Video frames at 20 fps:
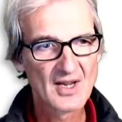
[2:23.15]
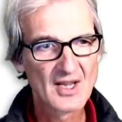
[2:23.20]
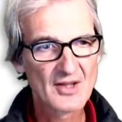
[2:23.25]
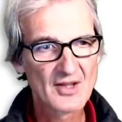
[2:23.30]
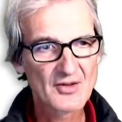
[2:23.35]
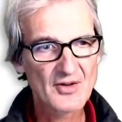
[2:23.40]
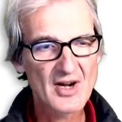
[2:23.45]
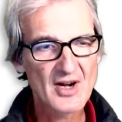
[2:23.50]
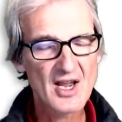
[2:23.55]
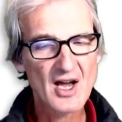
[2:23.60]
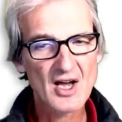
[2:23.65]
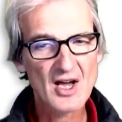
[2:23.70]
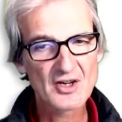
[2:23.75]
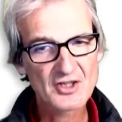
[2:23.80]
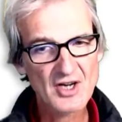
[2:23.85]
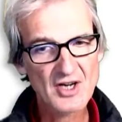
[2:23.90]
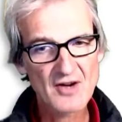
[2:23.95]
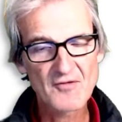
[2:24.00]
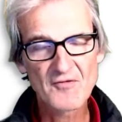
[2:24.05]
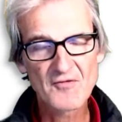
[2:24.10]
3 hearts
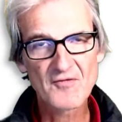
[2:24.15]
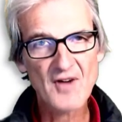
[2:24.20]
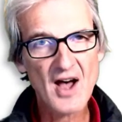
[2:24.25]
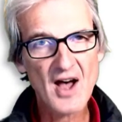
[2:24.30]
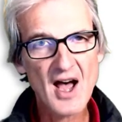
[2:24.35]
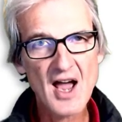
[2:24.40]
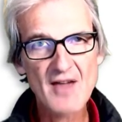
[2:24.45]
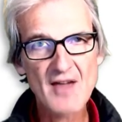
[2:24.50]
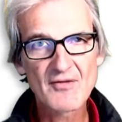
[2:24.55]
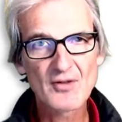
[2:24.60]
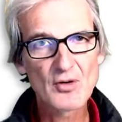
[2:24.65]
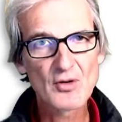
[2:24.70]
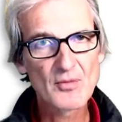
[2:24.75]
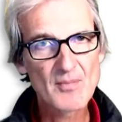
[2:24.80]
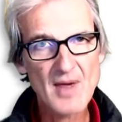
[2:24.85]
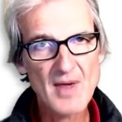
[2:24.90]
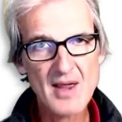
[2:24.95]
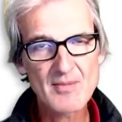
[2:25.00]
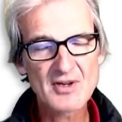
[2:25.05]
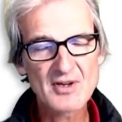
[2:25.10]
showing 5 or
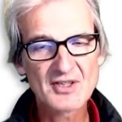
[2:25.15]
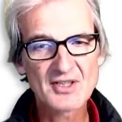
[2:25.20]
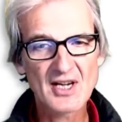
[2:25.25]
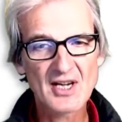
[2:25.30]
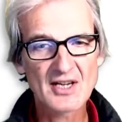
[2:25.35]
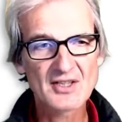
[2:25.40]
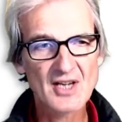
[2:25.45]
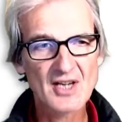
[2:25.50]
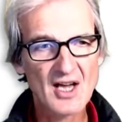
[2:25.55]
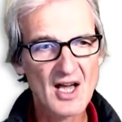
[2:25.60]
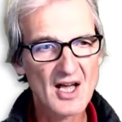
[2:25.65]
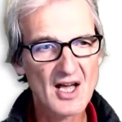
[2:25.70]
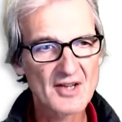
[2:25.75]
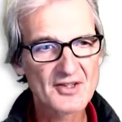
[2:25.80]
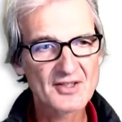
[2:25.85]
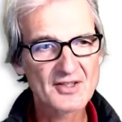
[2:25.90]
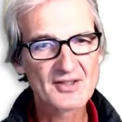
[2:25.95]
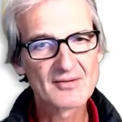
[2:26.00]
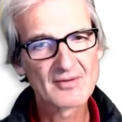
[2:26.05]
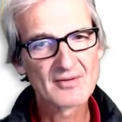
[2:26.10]
maybe 6
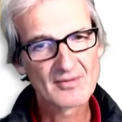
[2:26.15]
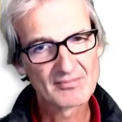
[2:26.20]
hearts.